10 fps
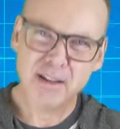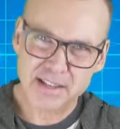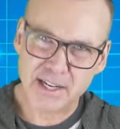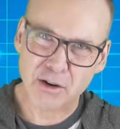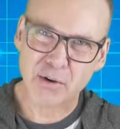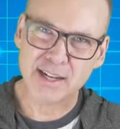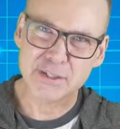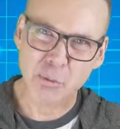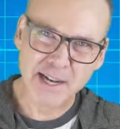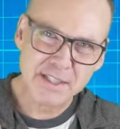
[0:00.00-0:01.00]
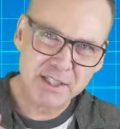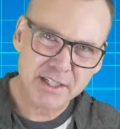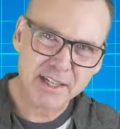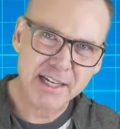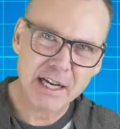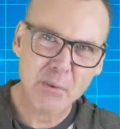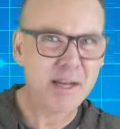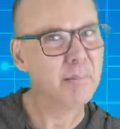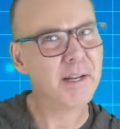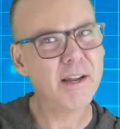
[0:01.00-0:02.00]
a direction you're going to go
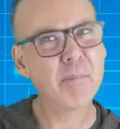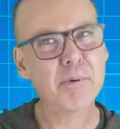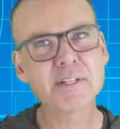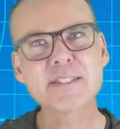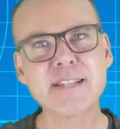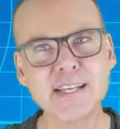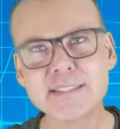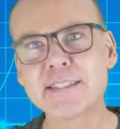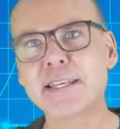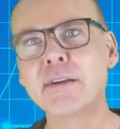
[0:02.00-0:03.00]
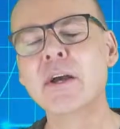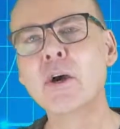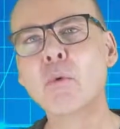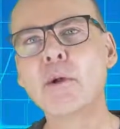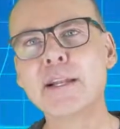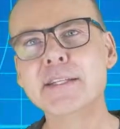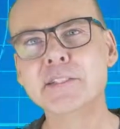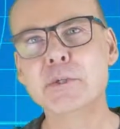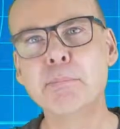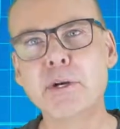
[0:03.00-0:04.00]
in, but not precisely what it is
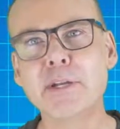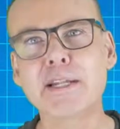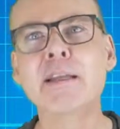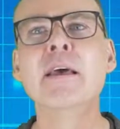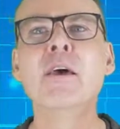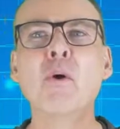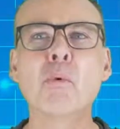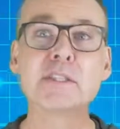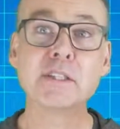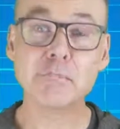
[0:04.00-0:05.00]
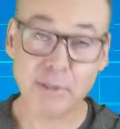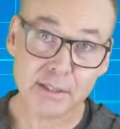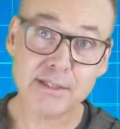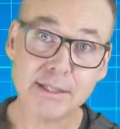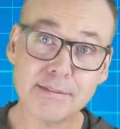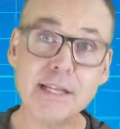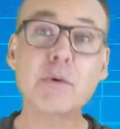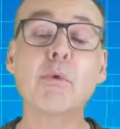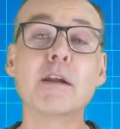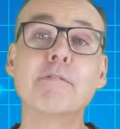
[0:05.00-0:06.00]
you're building. Once you've built it, then you
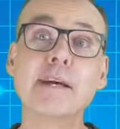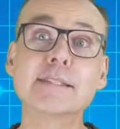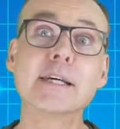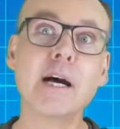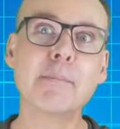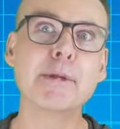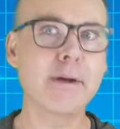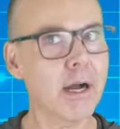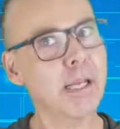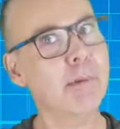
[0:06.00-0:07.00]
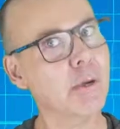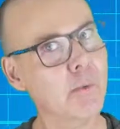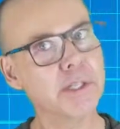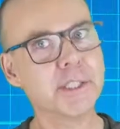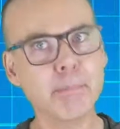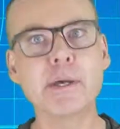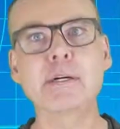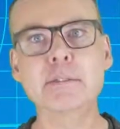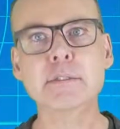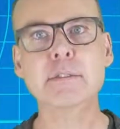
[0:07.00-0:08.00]
want to invest time in documenting what you
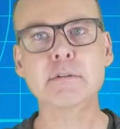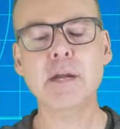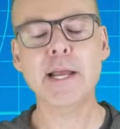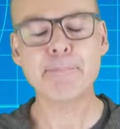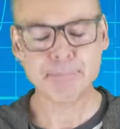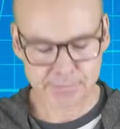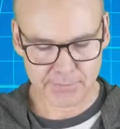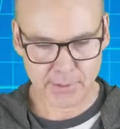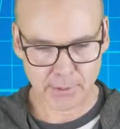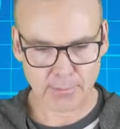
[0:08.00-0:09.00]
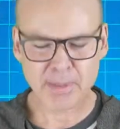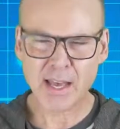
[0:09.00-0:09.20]
built, right? So